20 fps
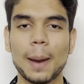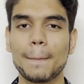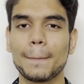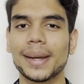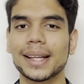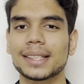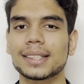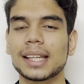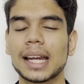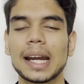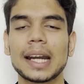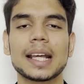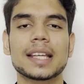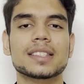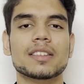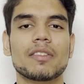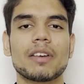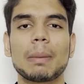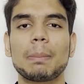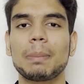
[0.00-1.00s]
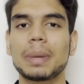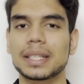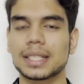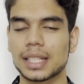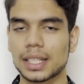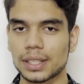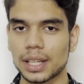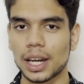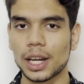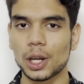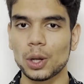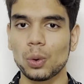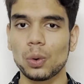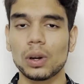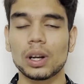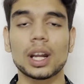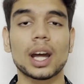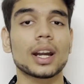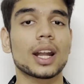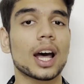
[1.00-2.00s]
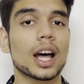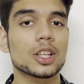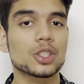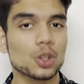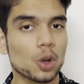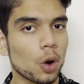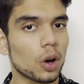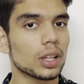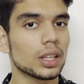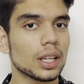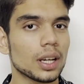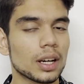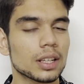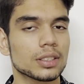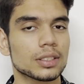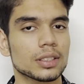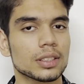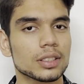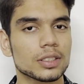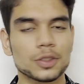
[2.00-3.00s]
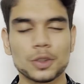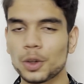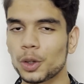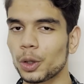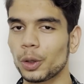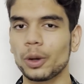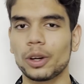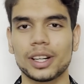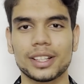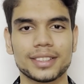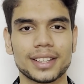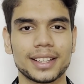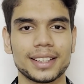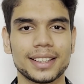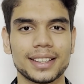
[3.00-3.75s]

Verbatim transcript: Pixelied is a web-based design tool that has all the answers to your design